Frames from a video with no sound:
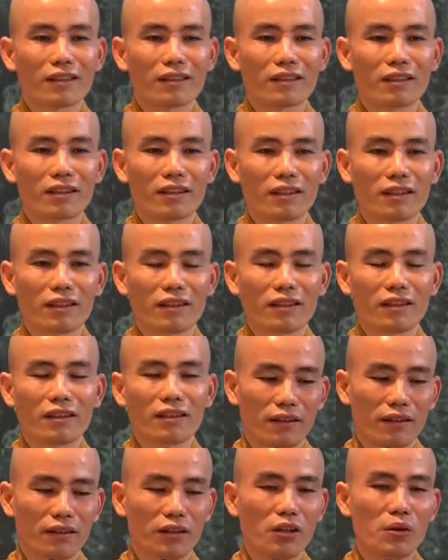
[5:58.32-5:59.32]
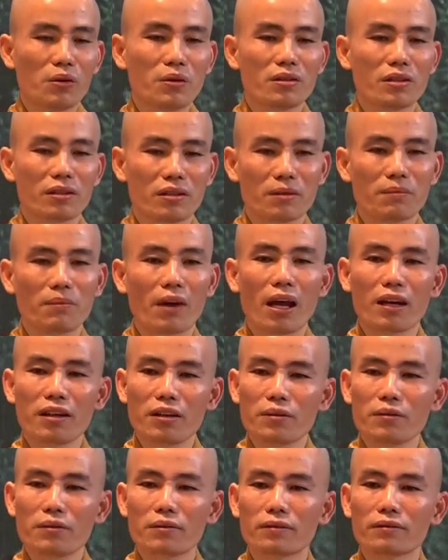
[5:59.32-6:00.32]
the use it
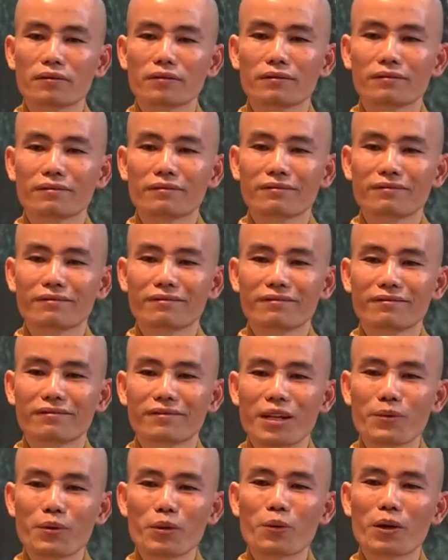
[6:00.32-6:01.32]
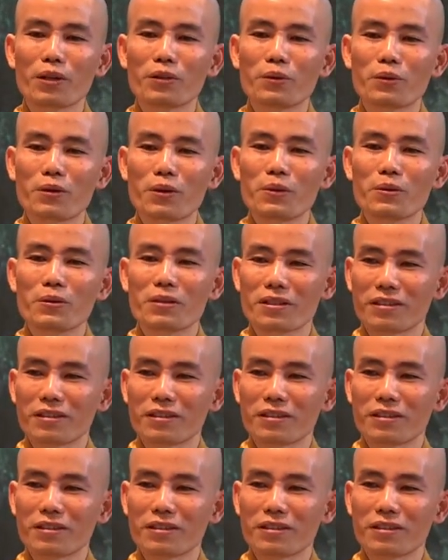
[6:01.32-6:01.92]
menu. if we want to use